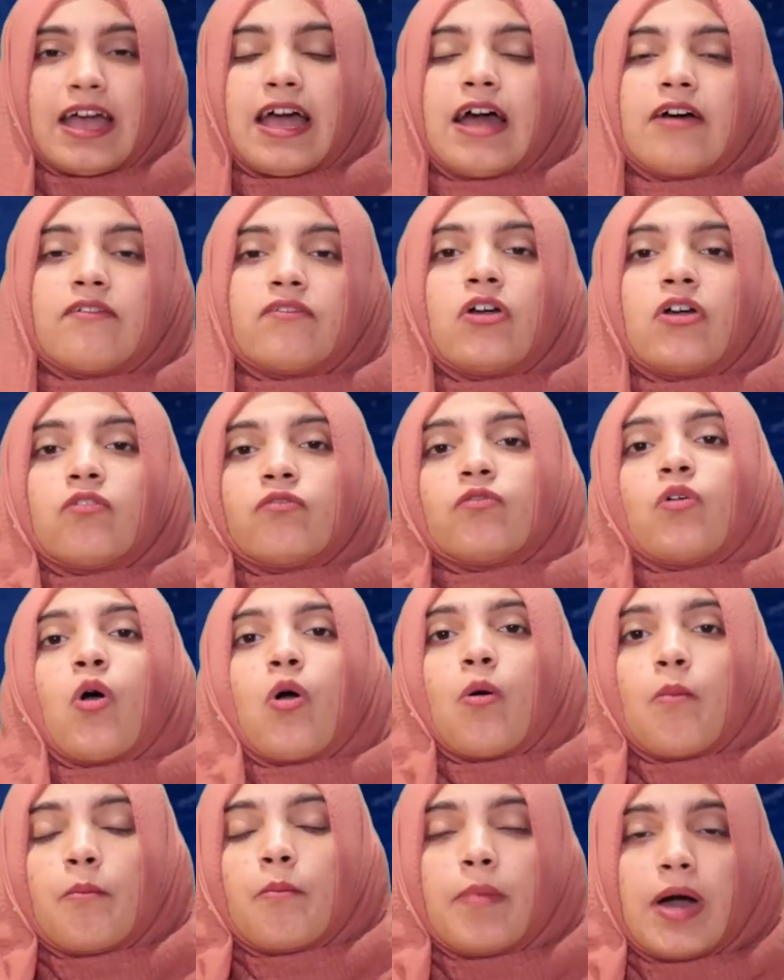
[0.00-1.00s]
The
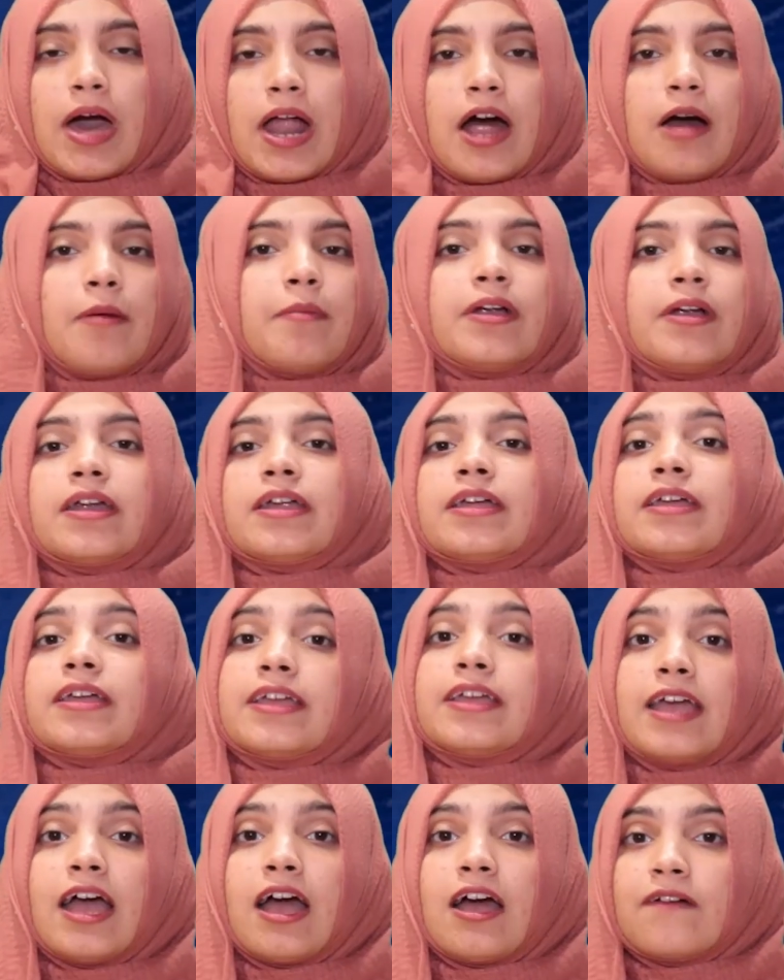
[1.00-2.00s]
difference?
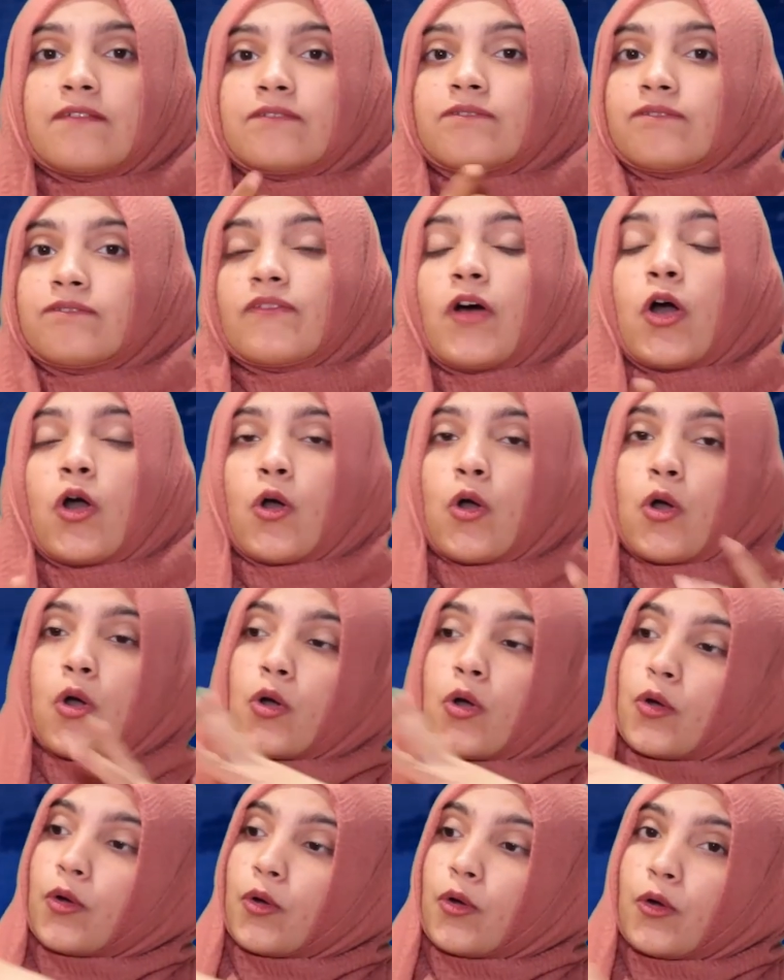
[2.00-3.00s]
The price
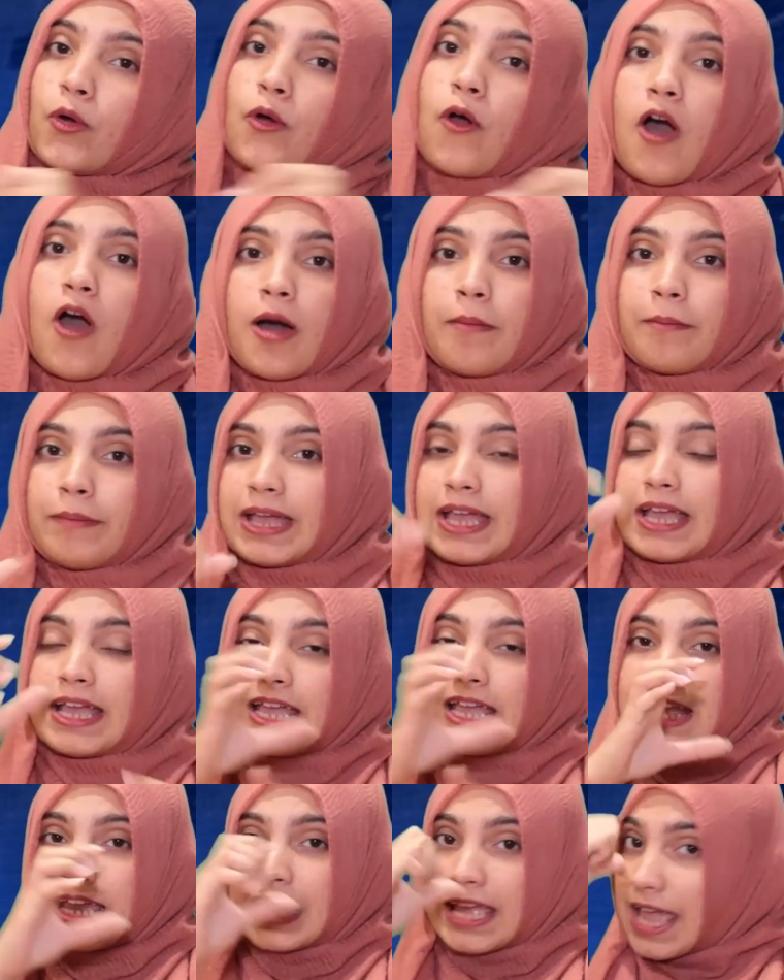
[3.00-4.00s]
difference between the cost
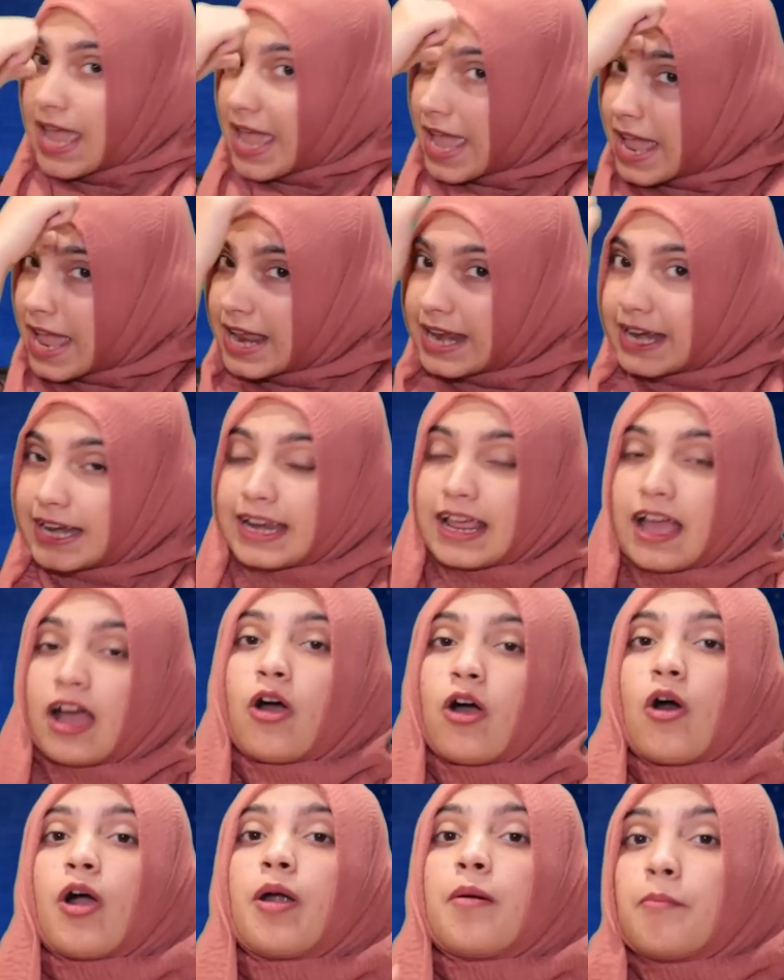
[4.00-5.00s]
in India
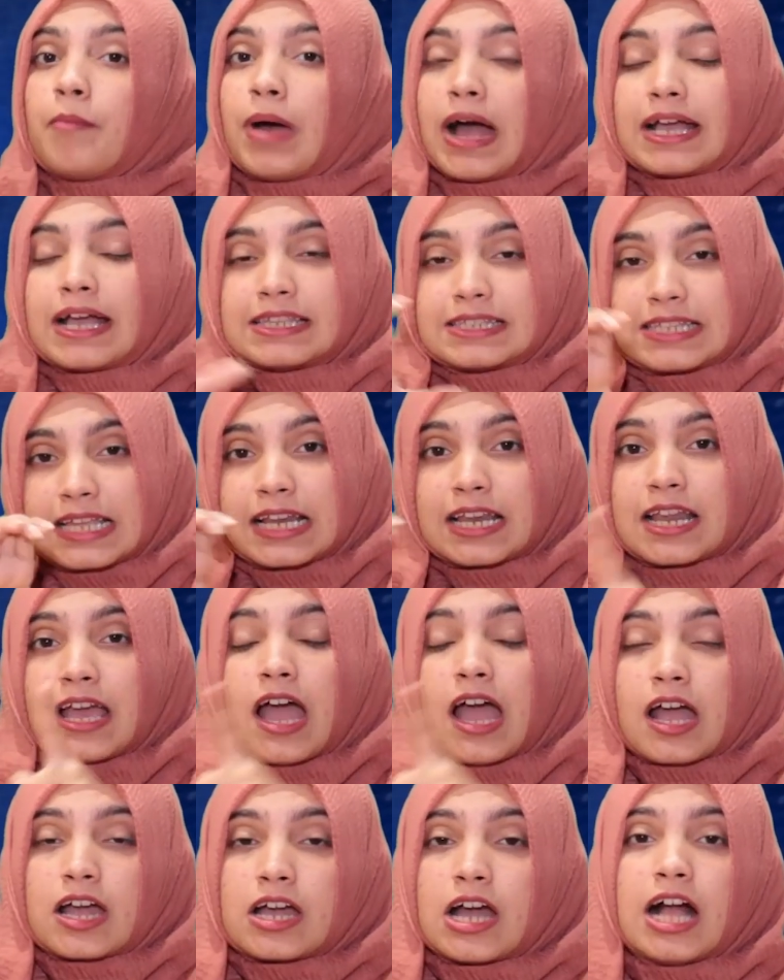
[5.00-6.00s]
and the
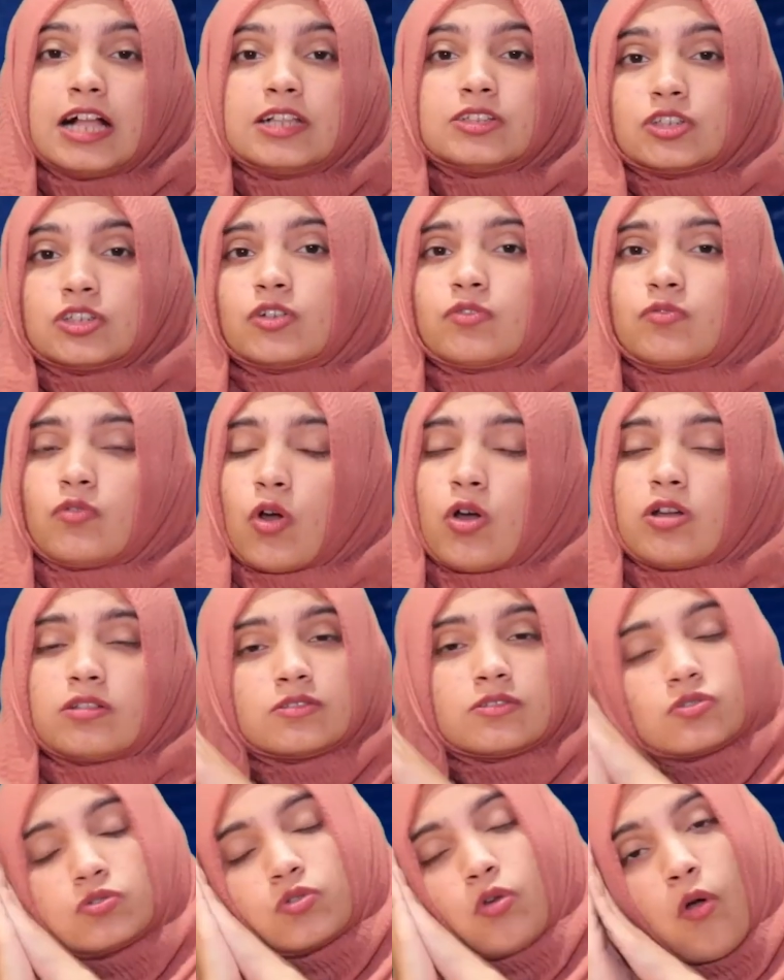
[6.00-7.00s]
vintage Indian
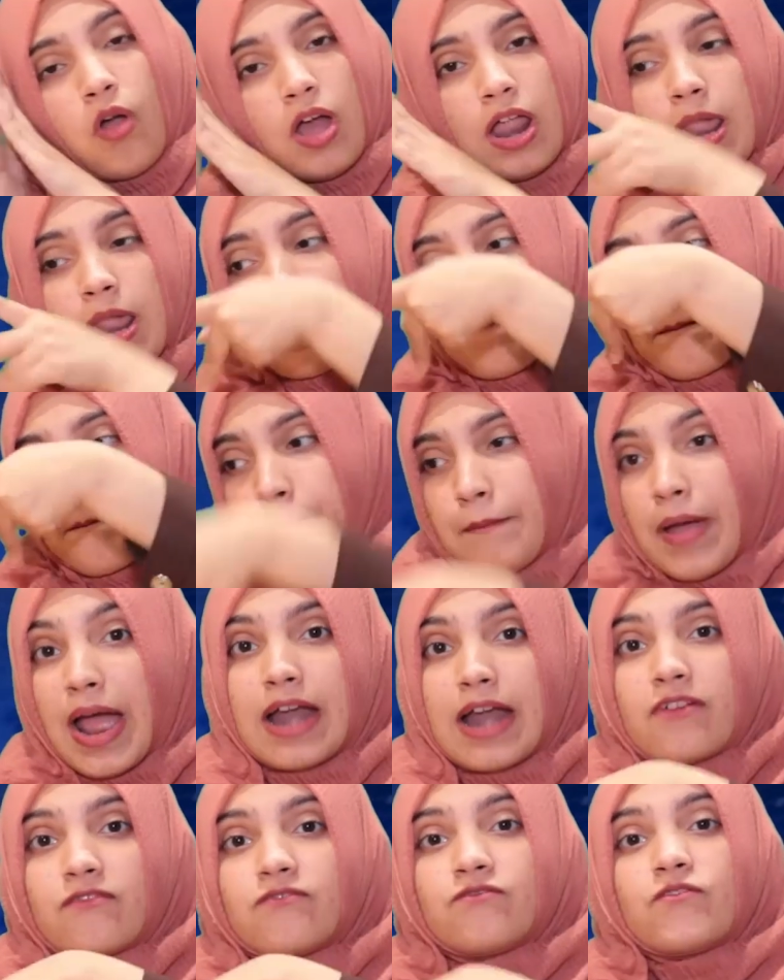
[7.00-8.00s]
daybed is at
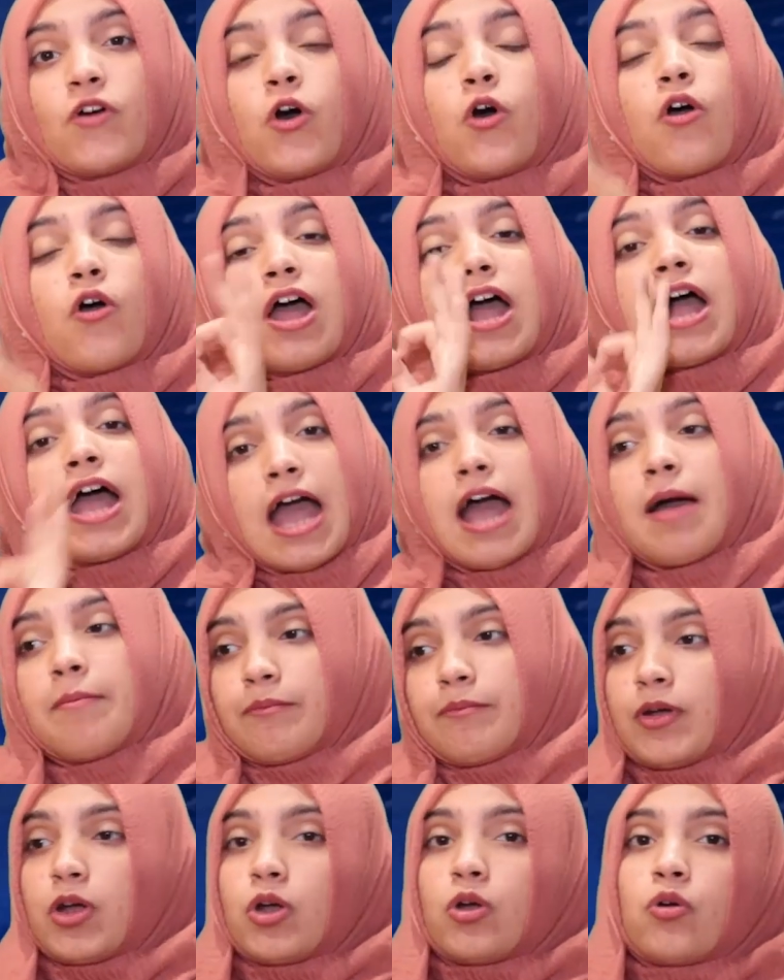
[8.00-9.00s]
least 10
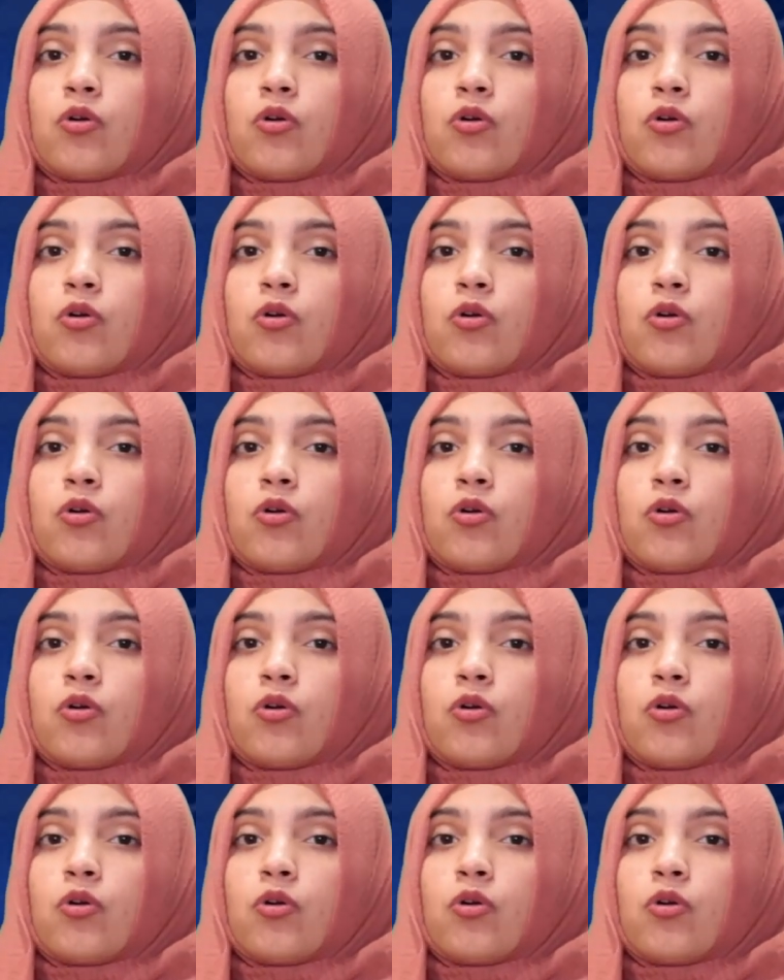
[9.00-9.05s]
times.